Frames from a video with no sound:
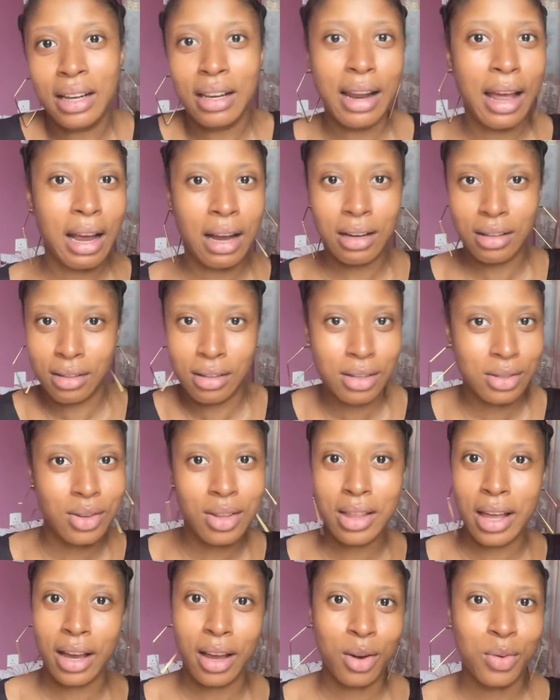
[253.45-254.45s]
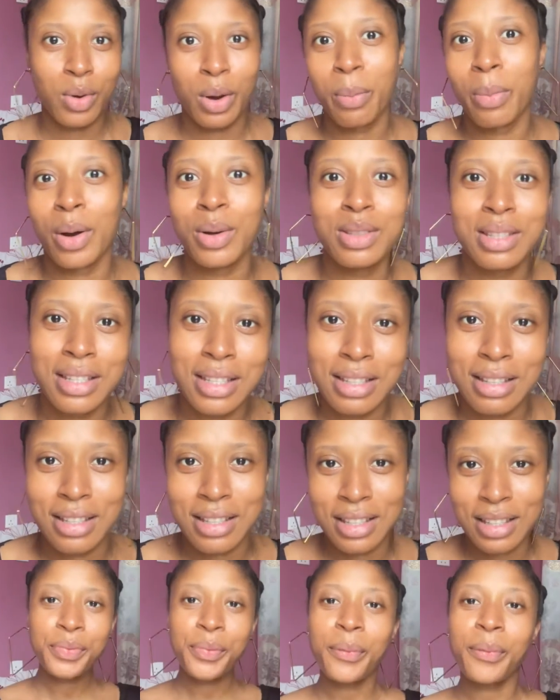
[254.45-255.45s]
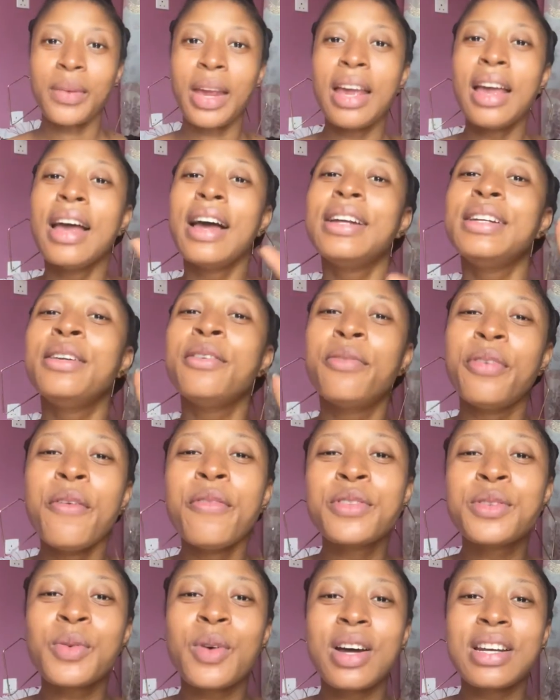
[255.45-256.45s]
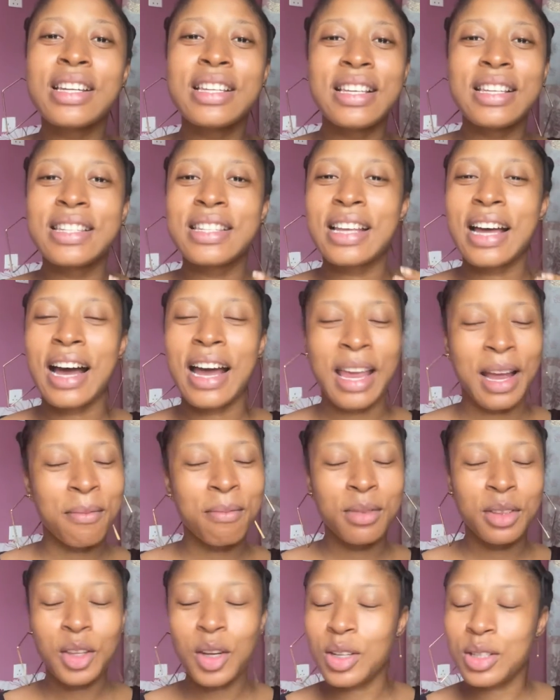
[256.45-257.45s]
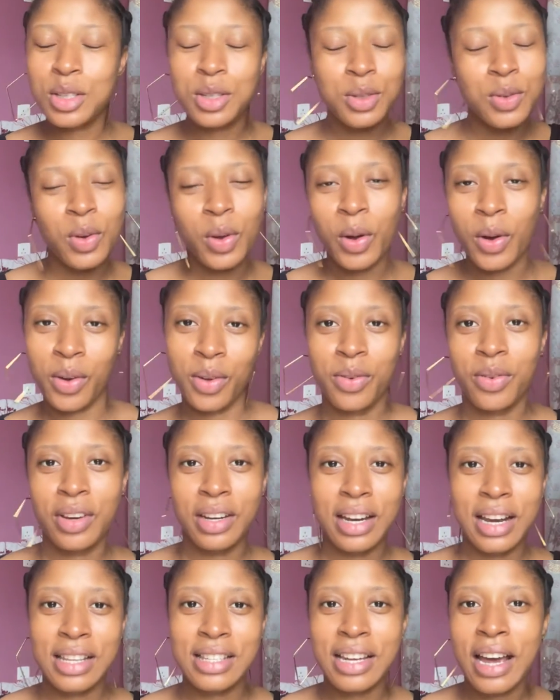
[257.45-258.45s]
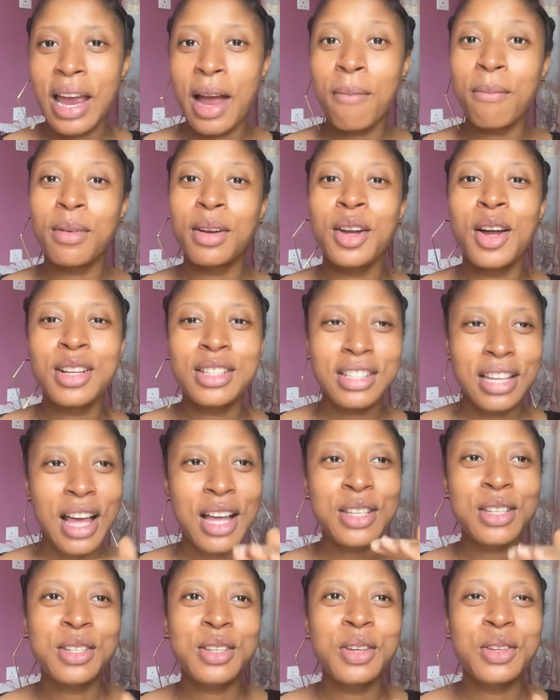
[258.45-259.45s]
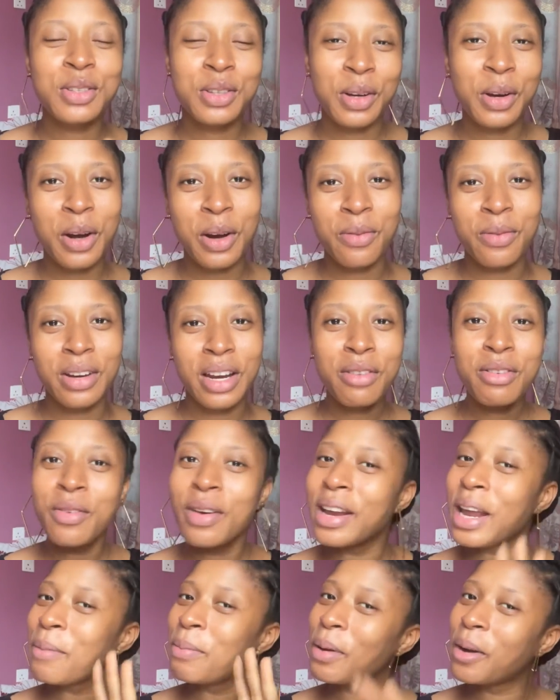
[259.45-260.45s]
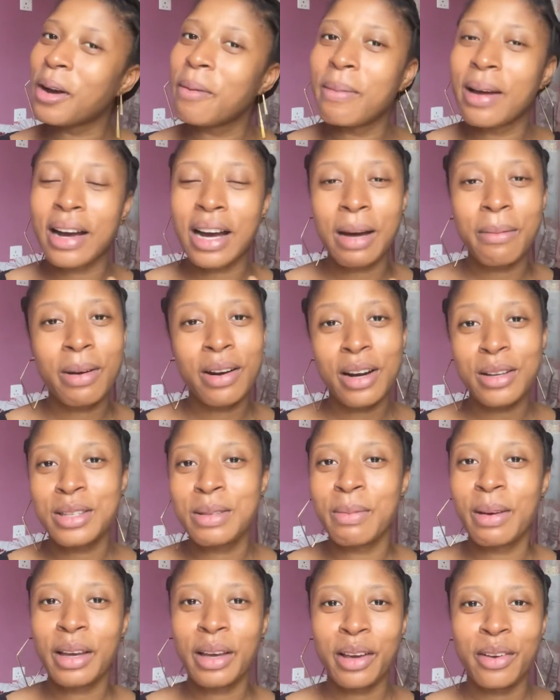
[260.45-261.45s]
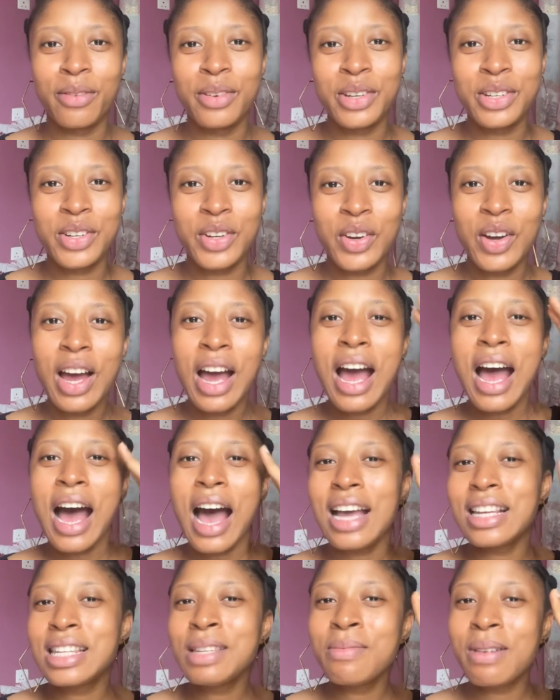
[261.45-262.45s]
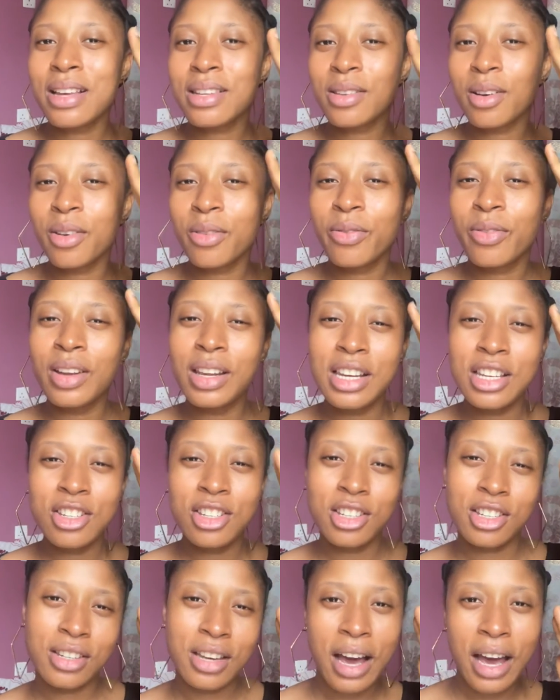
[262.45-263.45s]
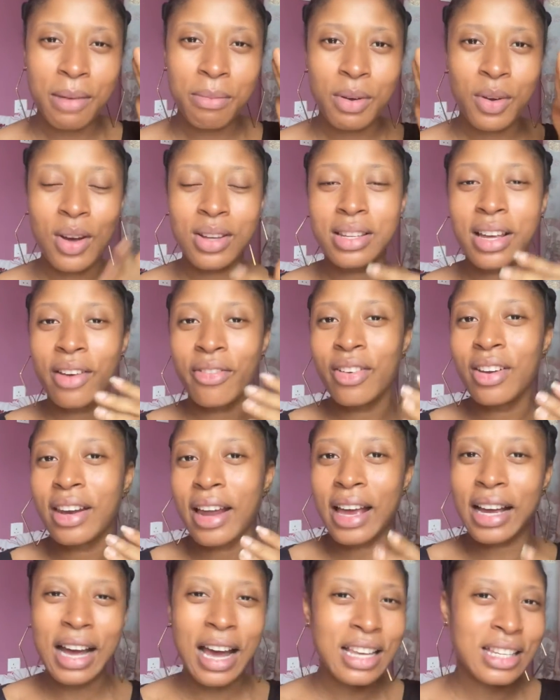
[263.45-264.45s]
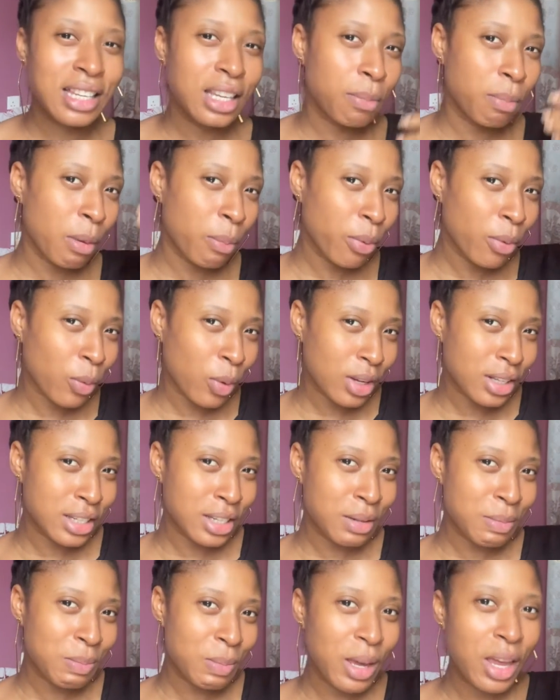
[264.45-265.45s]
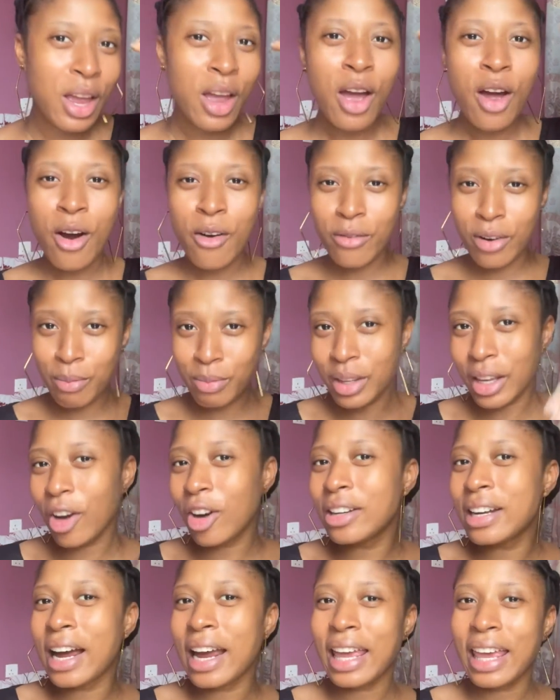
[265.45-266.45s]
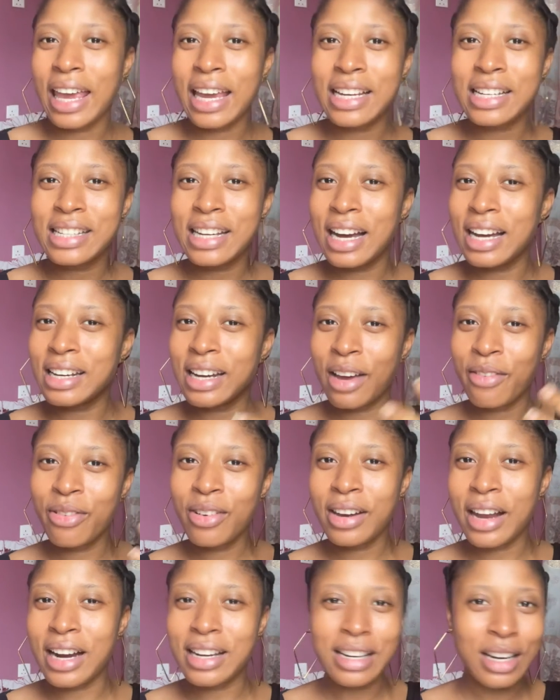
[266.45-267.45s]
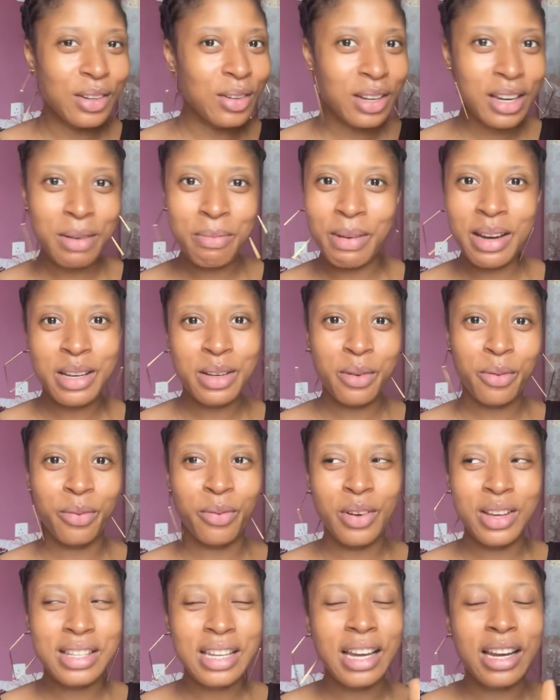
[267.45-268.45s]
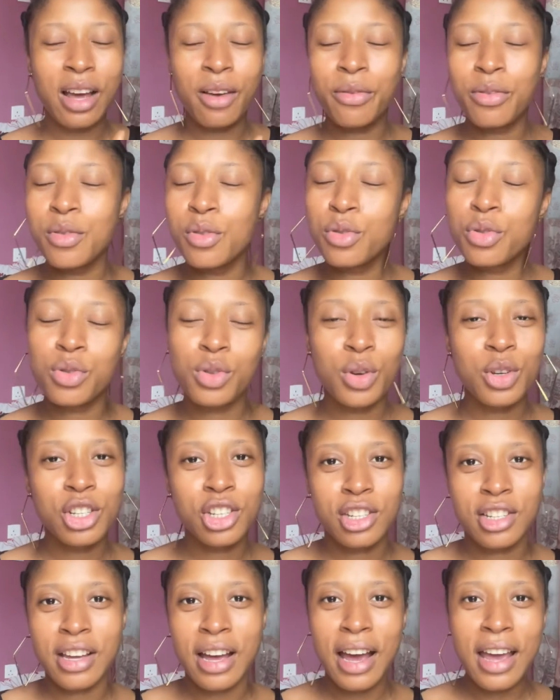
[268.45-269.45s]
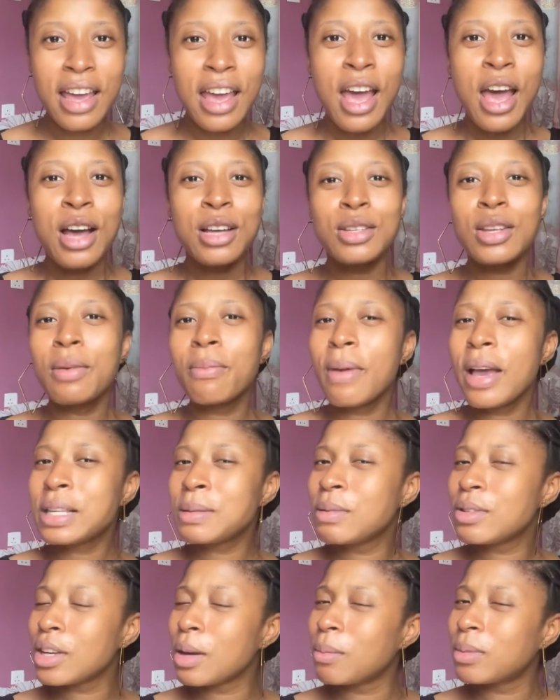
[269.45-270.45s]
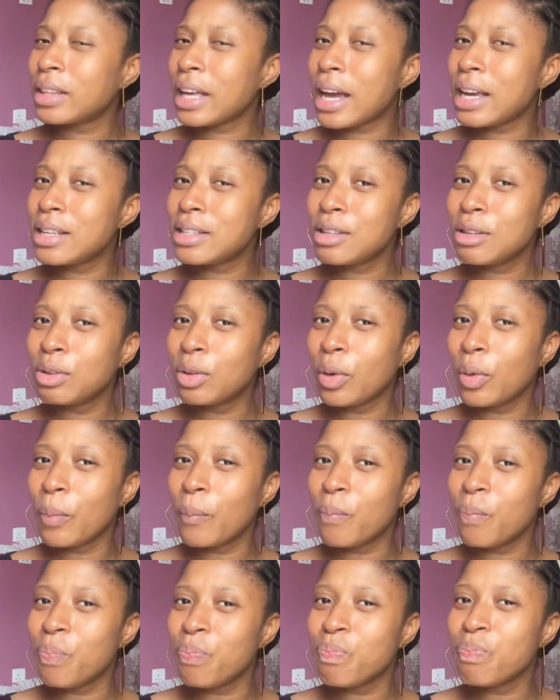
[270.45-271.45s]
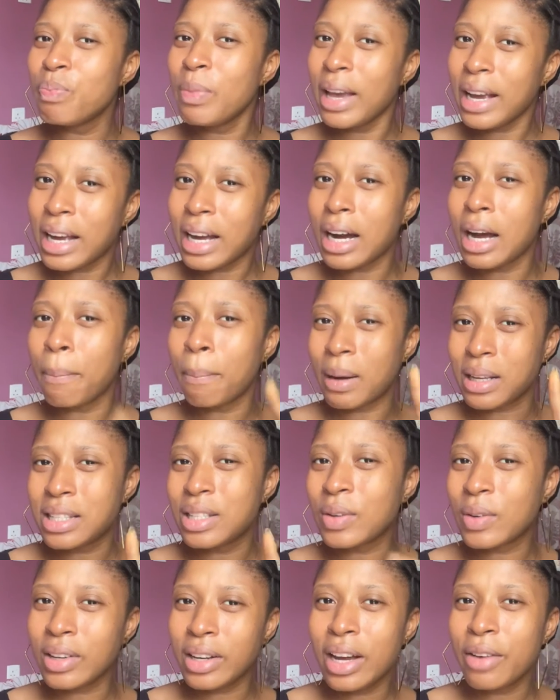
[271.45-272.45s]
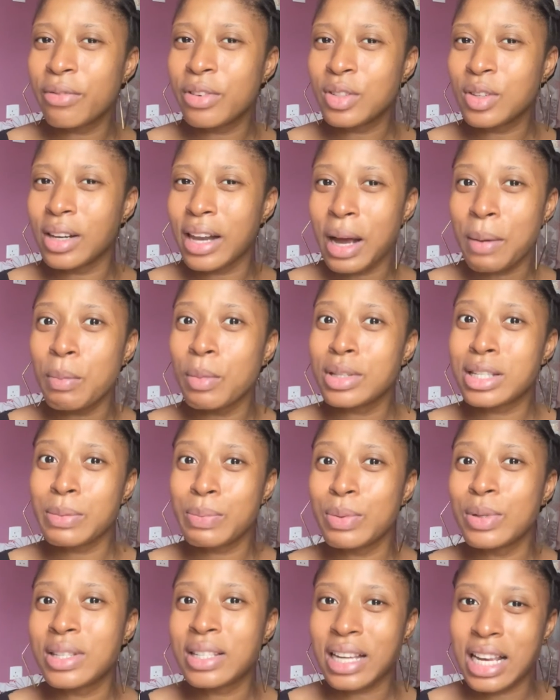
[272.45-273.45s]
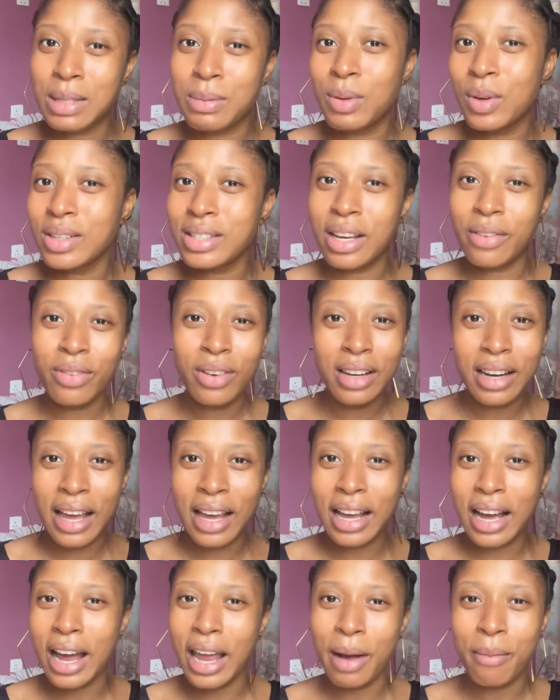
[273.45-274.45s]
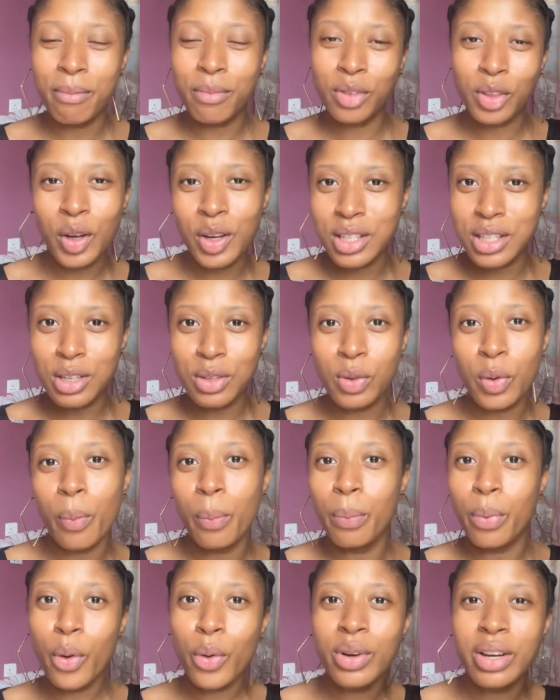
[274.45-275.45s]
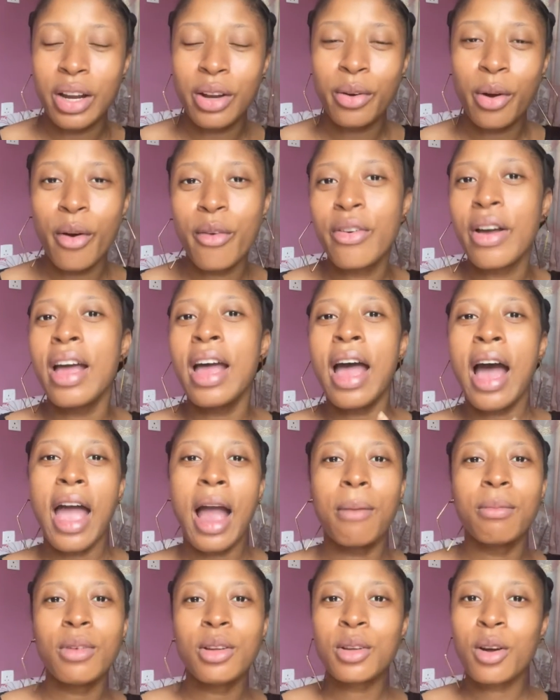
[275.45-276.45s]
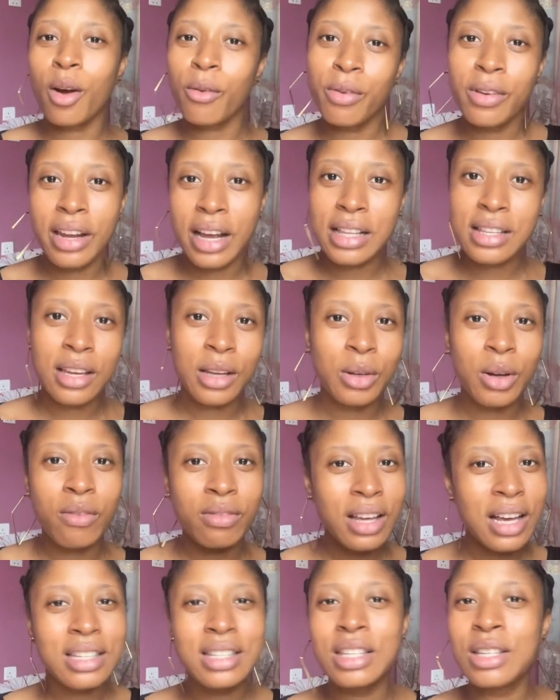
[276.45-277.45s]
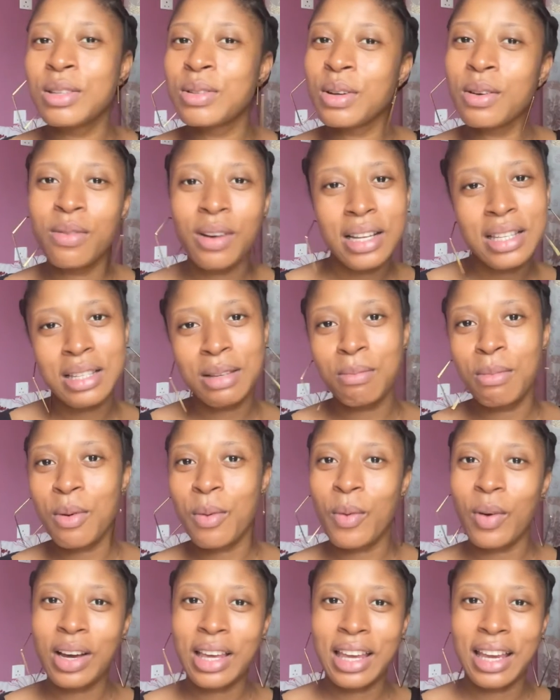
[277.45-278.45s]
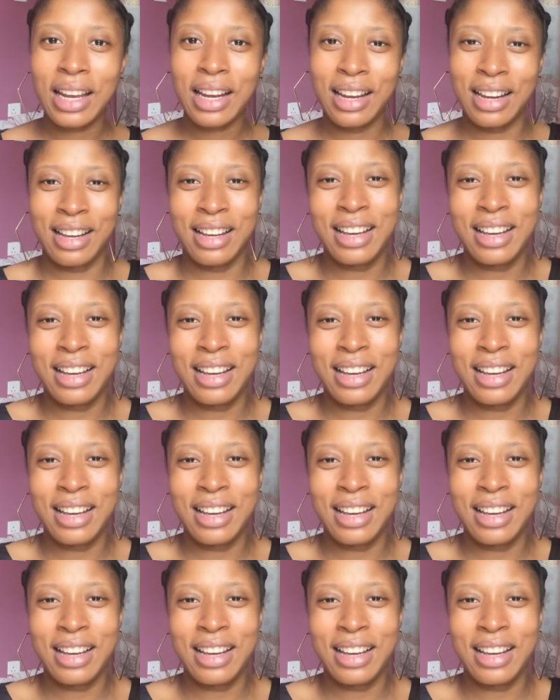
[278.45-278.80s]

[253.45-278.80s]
Like, there's nothing I can do about it. The fifth one is, I am not so confident. Even when I pick up my camera to make a video, I see myself feeling shy, because I feel like I see people watching me from the other end and I feel like they're looking me in the face and I feel so shy. So it makes me sometimes, you know, make a particular video like multiple times, because I feel like I am not, you know, bold enough, I am not confident enough. That's the introvert in me working.